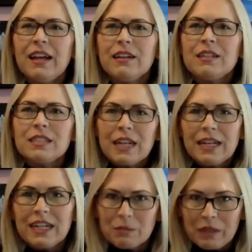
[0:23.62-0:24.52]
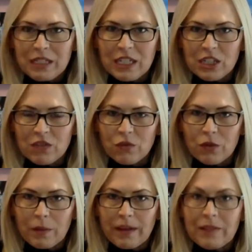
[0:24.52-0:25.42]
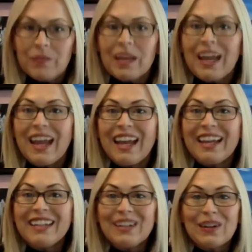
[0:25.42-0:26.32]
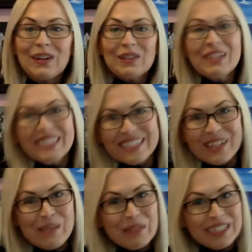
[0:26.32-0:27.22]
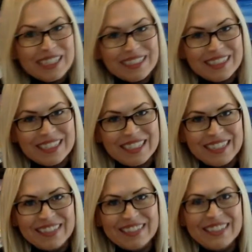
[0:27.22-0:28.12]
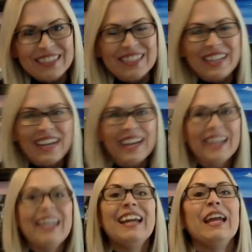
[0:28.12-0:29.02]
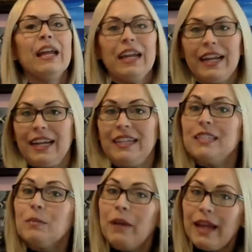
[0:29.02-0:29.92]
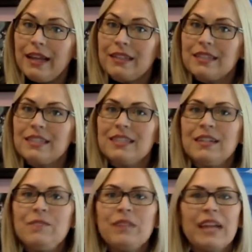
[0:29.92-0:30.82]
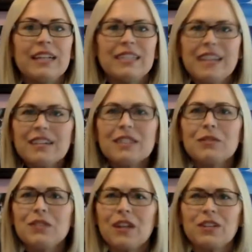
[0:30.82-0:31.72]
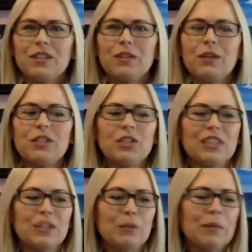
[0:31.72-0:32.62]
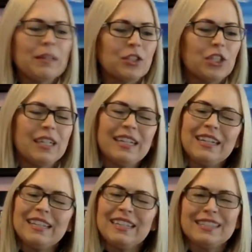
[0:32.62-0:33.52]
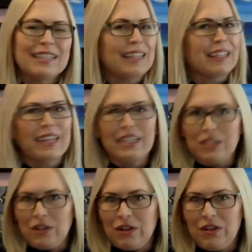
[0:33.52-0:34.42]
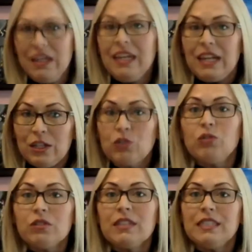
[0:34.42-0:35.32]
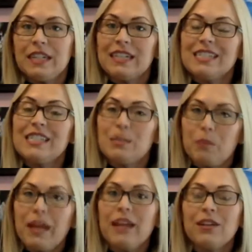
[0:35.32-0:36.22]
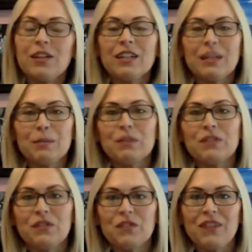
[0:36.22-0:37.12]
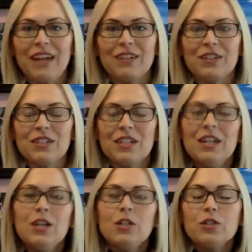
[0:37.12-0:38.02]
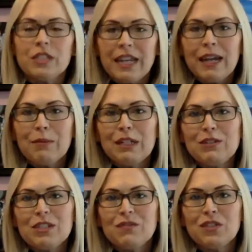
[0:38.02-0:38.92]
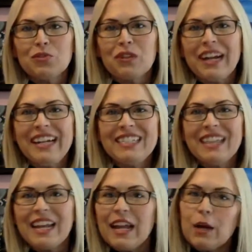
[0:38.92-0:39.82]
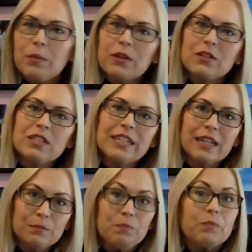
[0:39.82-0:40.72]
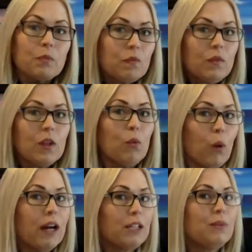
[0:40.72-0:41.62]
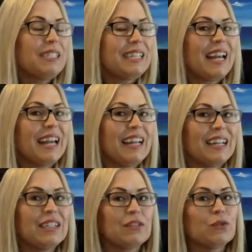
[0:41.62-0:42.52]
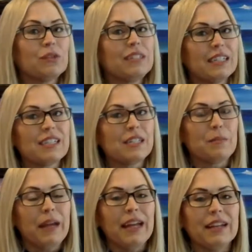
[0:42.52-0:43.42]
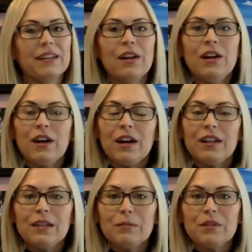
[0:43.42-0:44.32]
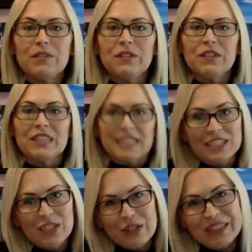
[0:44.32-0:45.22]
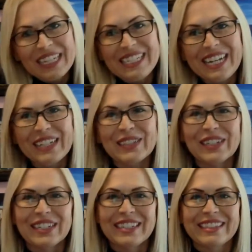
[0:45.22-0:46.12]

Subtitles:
Set an expectation for me. And all of us skid pre-sales engineers say, it depends. And it sounds like we're dodging the question or we're being cheeky, and that's not the case at all. It truly does depend on a number of different factors. So today I'm going to use some visual aids and help you understand why do we say it truly does depend on a number of different things. So let's take a look.